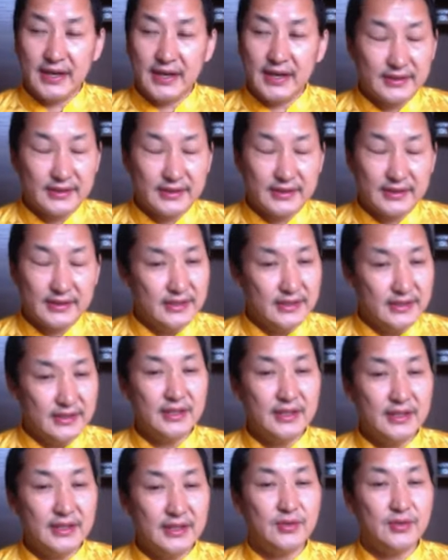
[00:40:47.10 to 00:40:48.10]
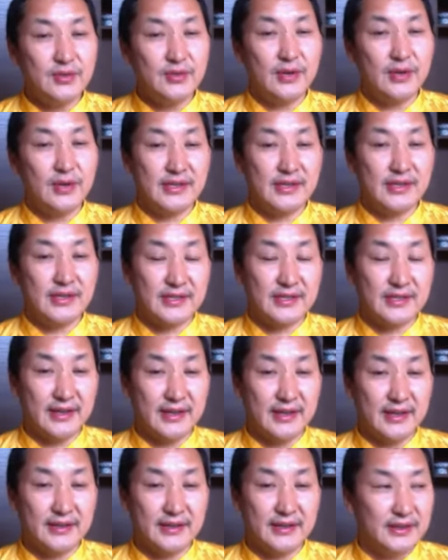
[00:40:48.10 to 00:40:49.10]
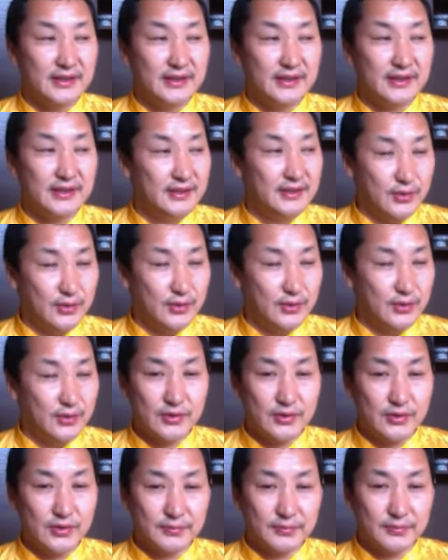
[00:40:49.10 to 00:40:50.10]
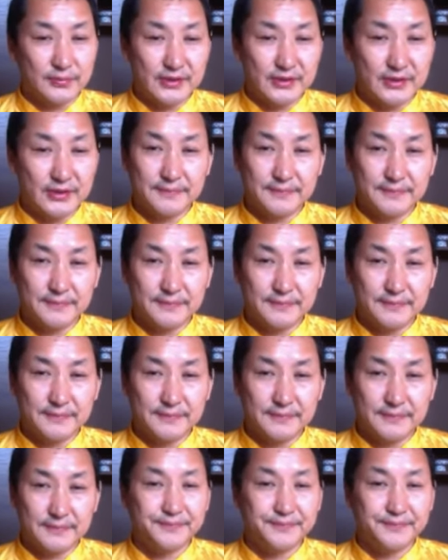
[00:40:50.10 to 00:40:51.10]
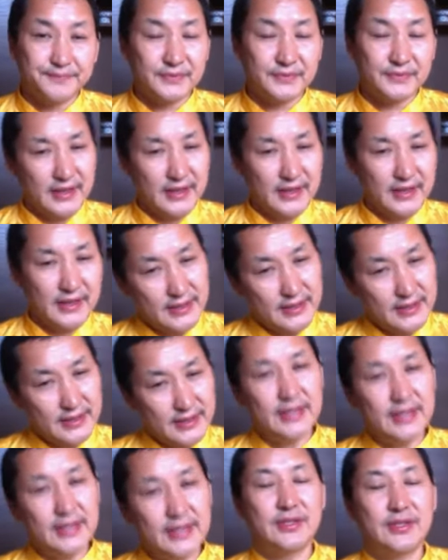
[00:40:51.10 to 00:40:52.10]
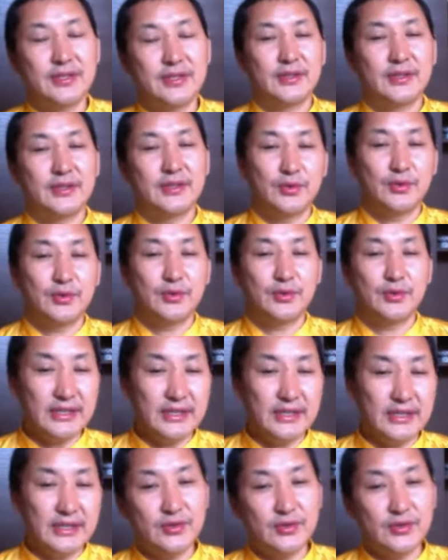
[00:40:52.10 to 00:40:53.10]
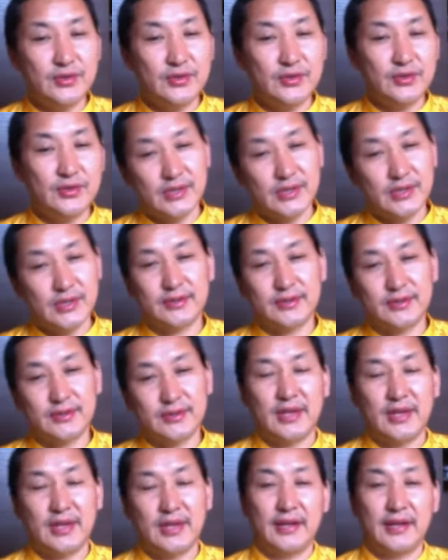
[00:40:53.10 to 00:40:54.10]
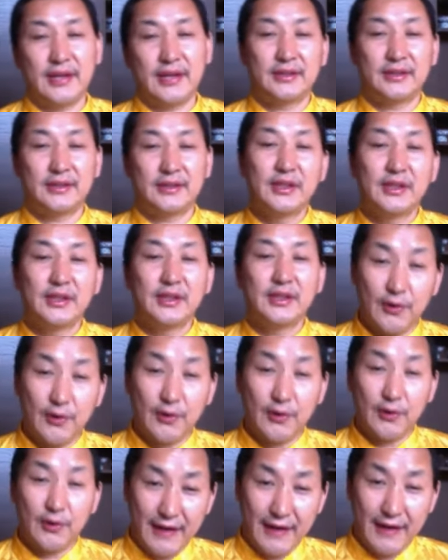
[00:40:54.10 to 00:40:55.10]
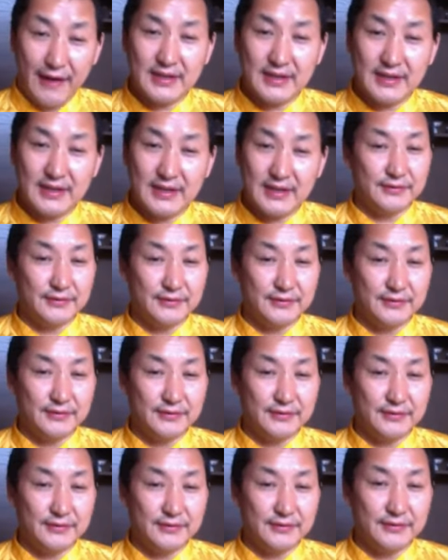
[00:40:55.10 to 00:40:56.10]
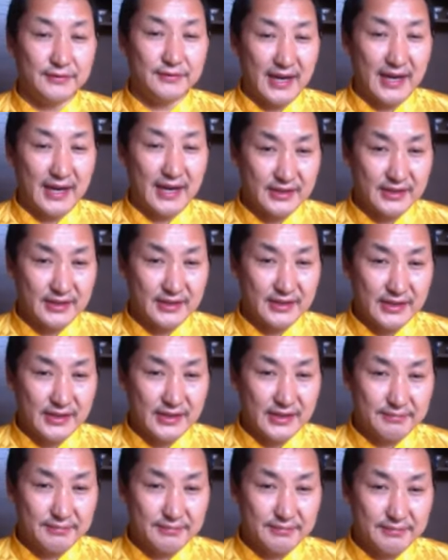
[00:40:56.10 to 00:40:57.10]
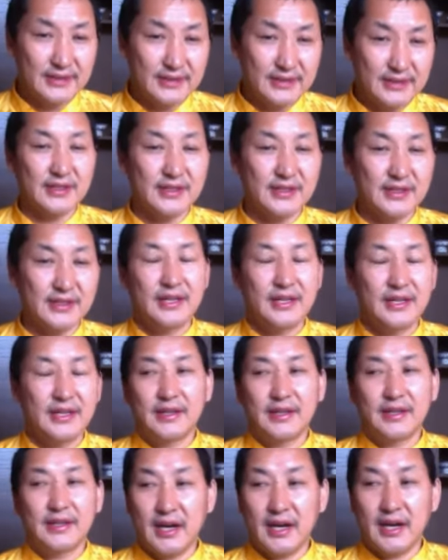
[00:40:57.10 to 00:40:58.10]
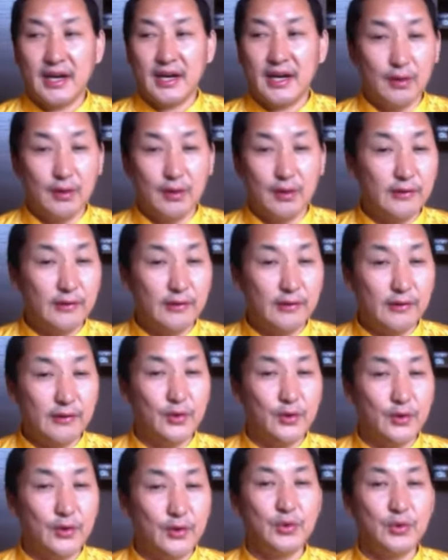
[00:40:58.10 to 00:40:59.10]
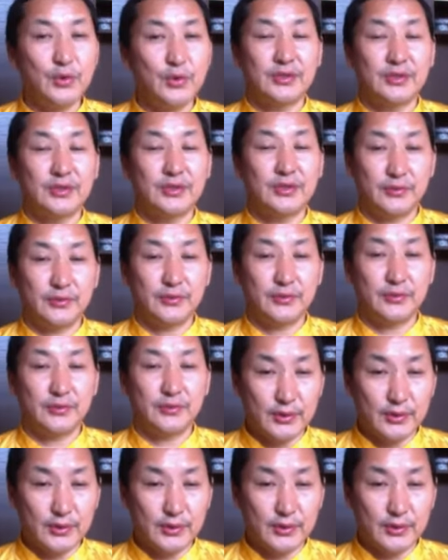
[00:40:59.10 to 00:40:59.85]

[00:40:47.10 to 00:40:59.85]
and easily to understand the cause of the sufferings. Then you need to tell to your families of the other sentient beings. They are looking forward to